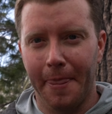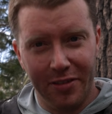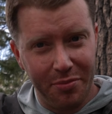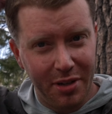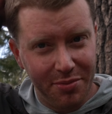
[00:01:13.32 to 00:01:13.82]

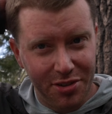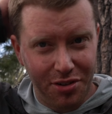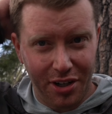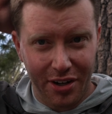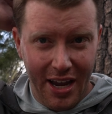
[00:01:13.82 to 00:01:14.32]
sometimes the
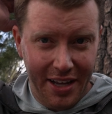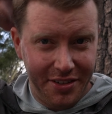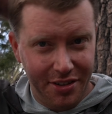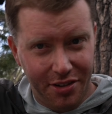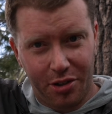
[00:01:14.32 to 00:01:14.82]
trucker hats,
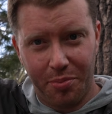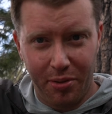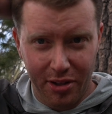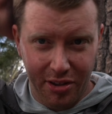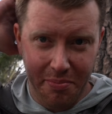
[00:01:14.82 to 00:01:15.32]
they're
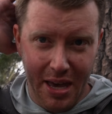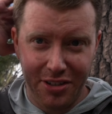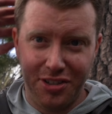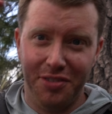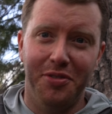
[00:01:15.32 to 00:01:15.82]
completely
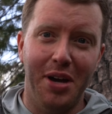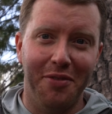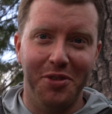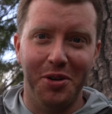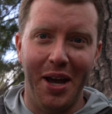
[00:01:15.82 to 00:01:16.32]
mesh. If you
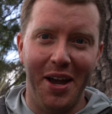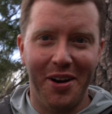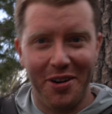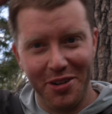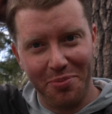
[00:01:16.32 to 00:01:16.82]
have no
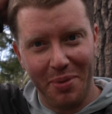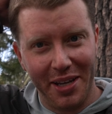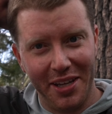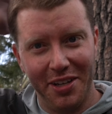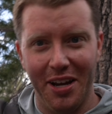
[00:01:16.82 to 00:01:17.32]
hair, you
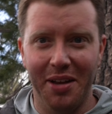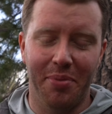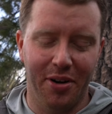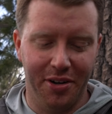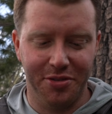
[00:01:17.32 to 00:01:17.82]
might get your head
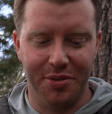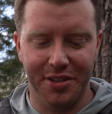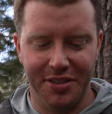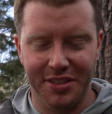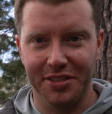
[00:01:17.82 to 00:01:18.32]
burnt,
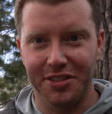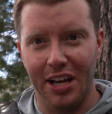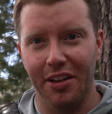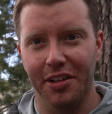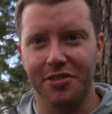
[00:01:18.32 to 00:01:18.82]
whereas this is
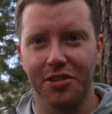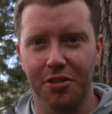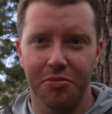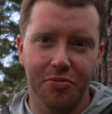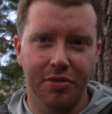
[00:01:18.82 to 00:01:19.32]
solid.
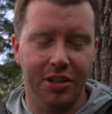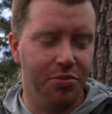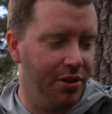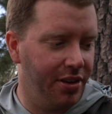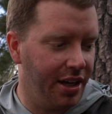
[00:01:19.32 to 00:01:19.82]
So that's
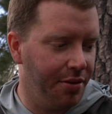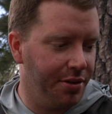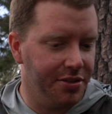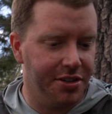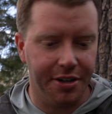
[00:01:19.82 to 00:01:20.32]
one thing I would
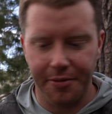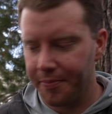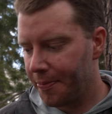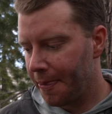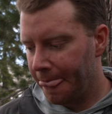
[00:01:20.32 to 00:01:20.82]
consider.
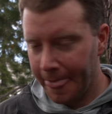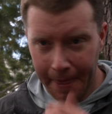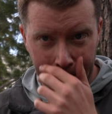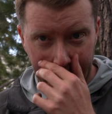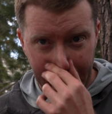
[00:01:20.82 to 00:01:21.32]

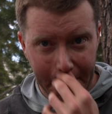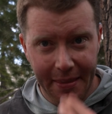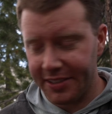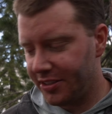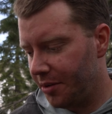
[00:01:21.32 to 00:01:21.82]

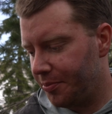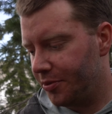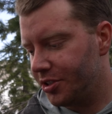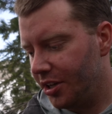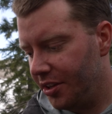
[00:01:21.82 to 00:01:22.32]
Next up,
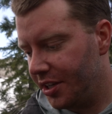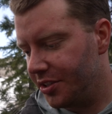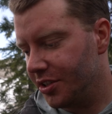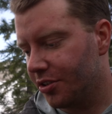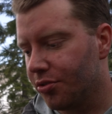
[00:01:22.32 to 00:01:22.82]
which I think
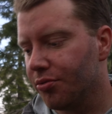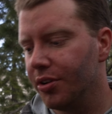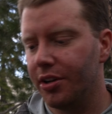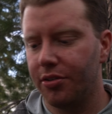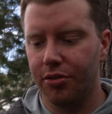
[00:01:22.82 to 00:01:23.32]
is a
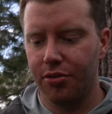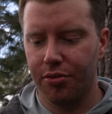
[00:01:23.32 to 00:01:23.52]
critical